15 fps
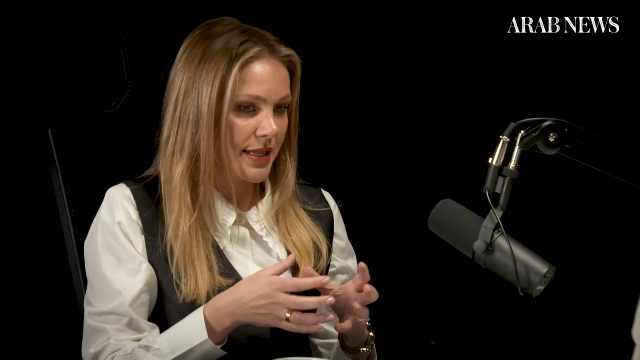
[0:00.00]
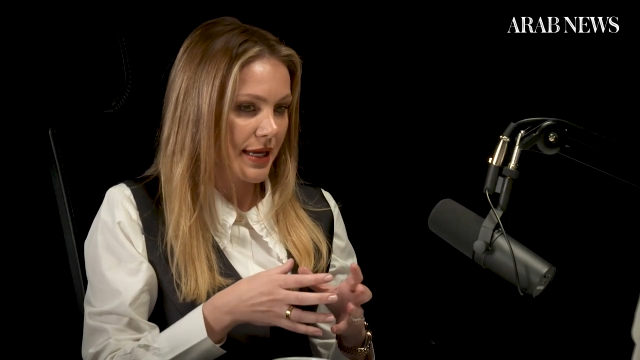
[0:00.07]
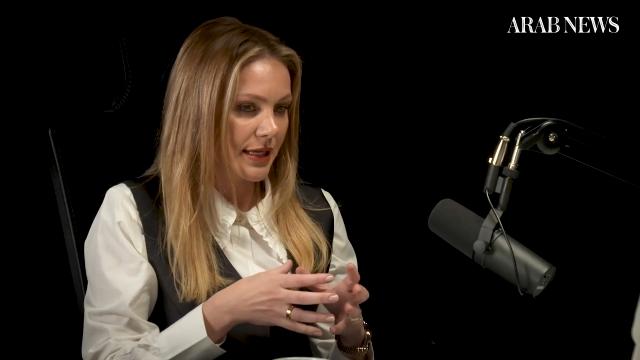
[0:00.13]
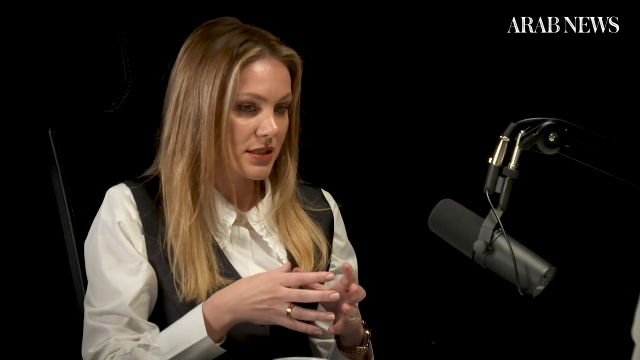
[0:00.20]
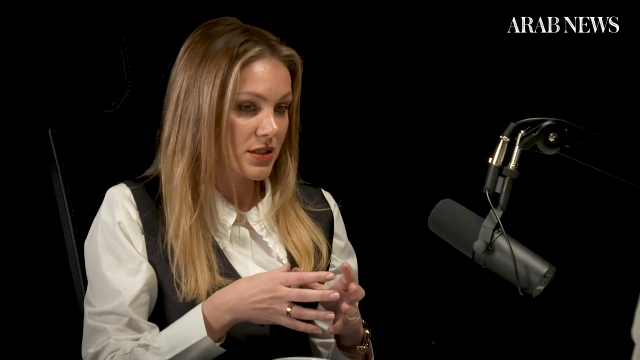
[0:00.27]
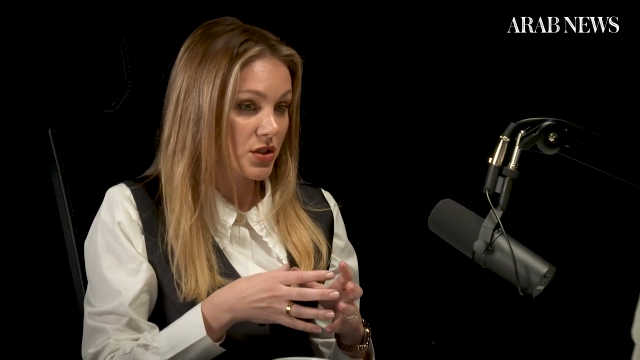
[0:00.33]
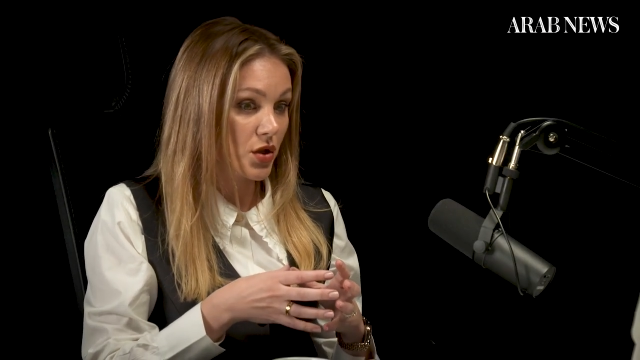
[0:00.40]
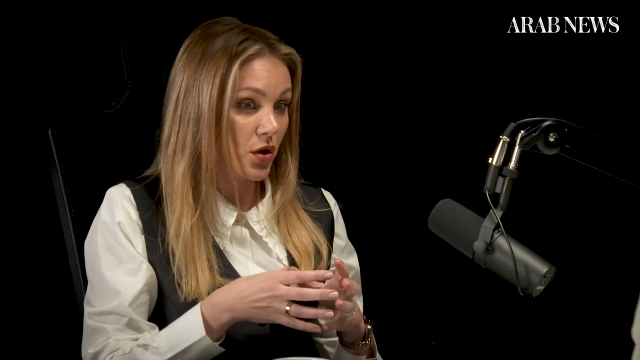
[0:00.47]

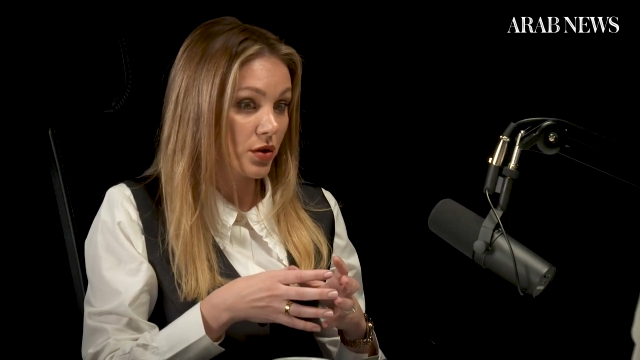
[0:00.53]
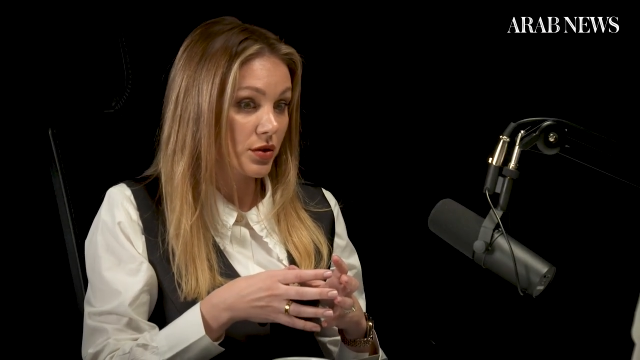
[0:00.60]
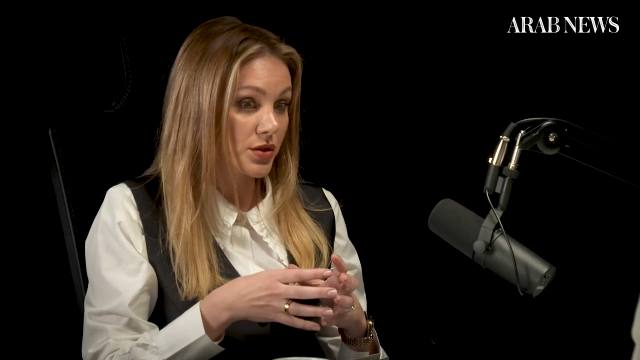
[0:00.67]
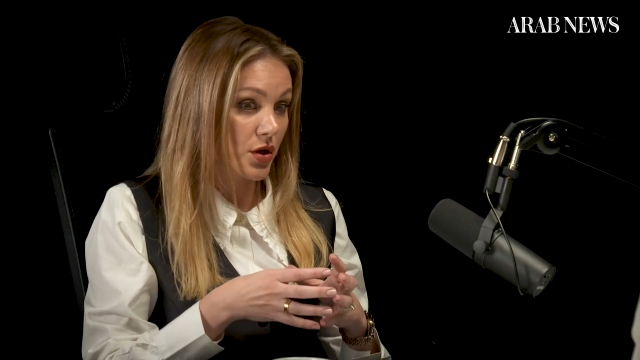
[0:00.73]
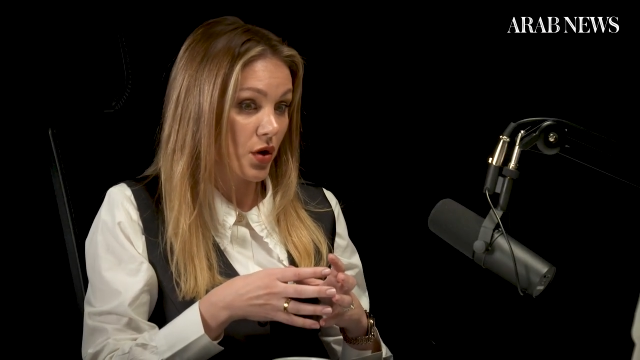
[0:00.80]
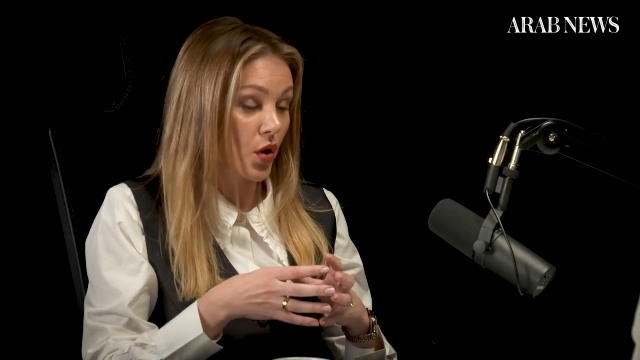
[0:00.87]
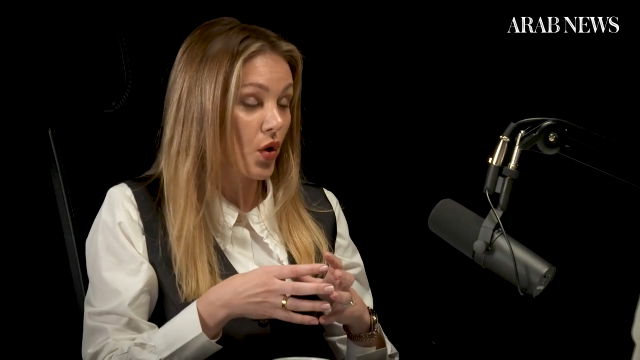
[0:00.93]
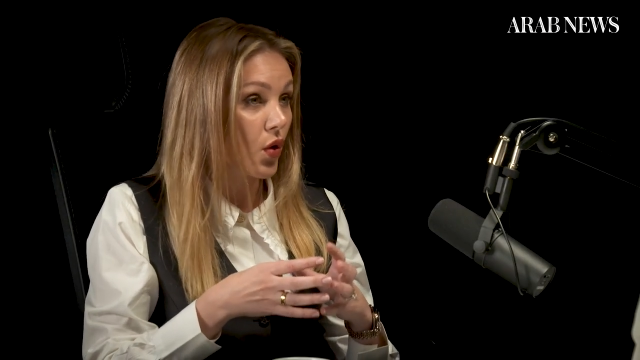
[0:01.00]
That's
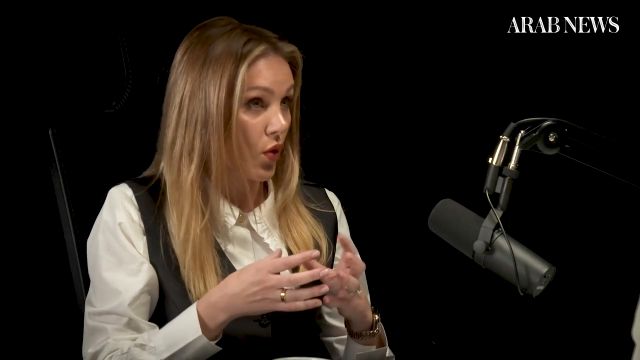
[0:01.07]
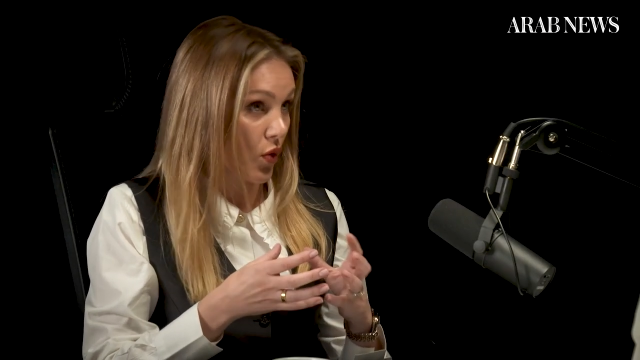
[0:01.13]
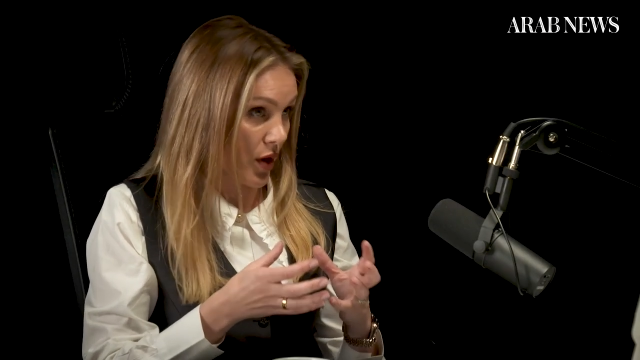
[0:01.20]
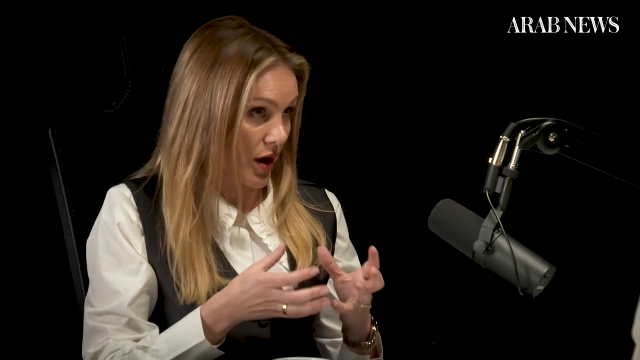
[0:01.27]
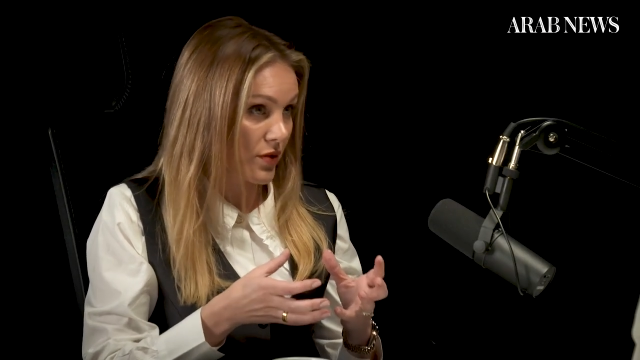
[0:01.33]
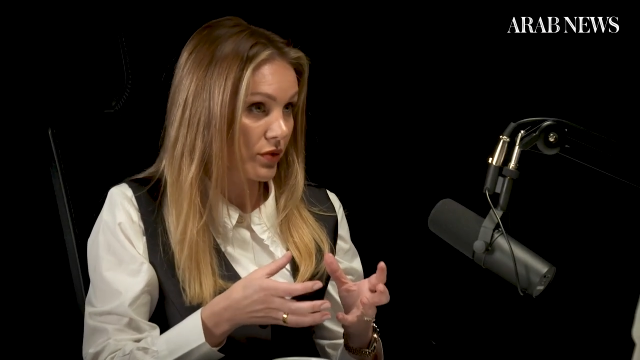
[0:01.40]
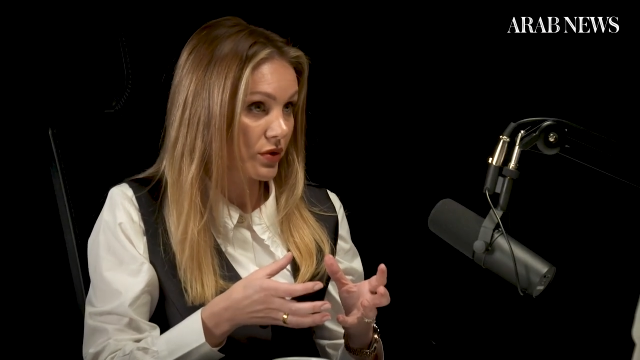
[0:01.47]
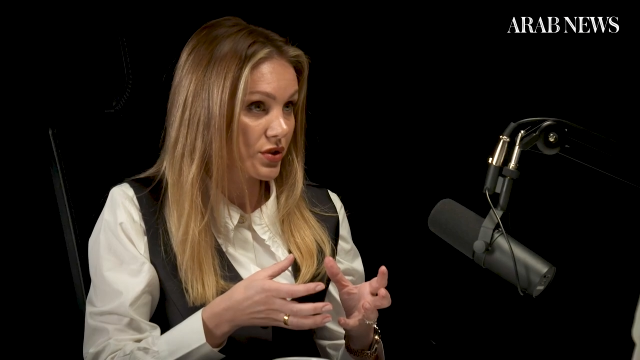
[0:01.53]
not who
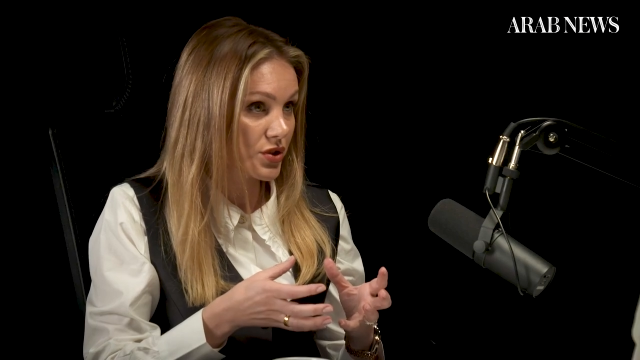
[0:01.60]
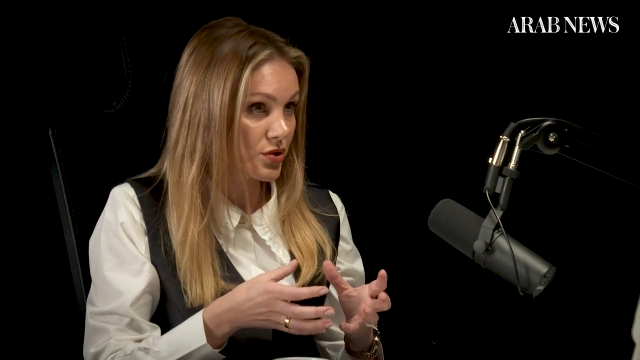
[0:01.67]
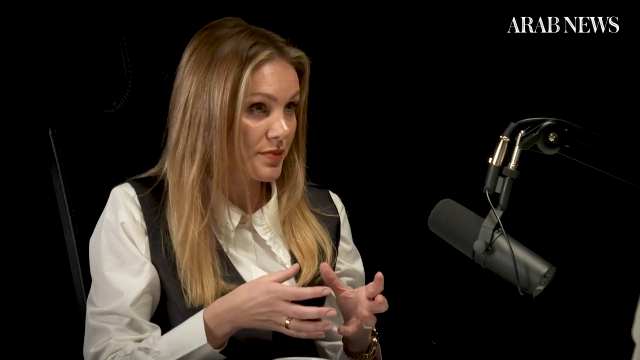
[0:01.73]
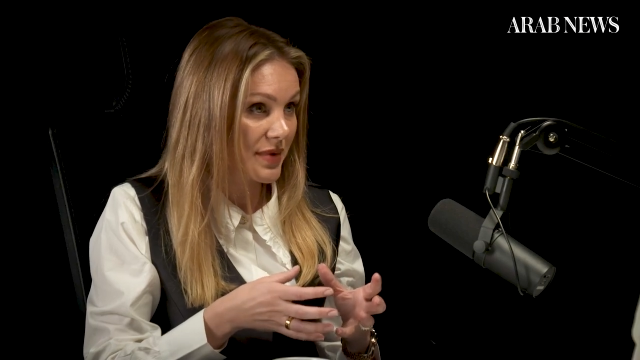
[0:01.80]
I want to